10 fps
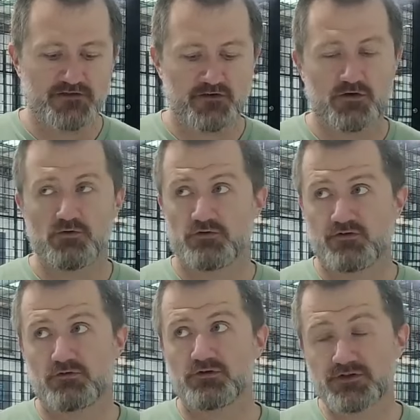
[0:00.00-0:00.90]
So
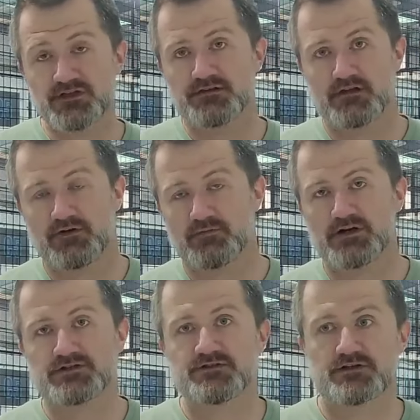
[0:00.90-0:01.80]
you need that
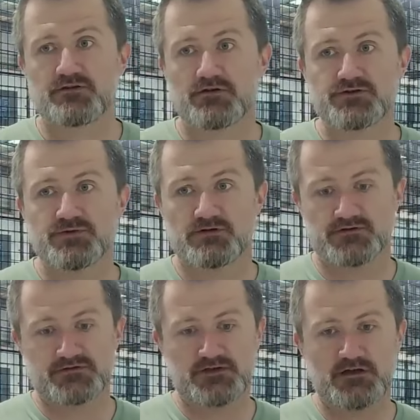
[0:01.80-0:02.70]
vibration technology,
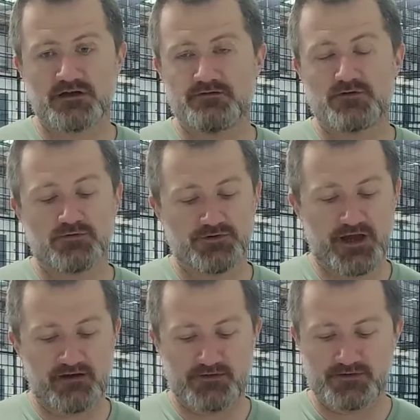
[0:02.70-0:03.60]
because if you wouldn't
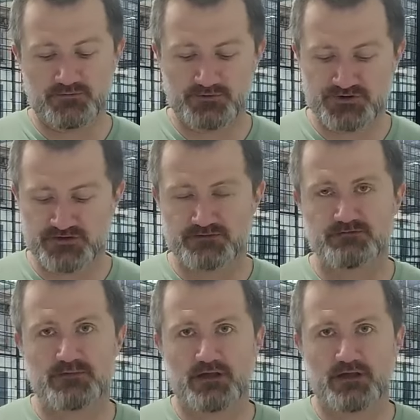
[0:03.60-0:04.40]
have it, it would just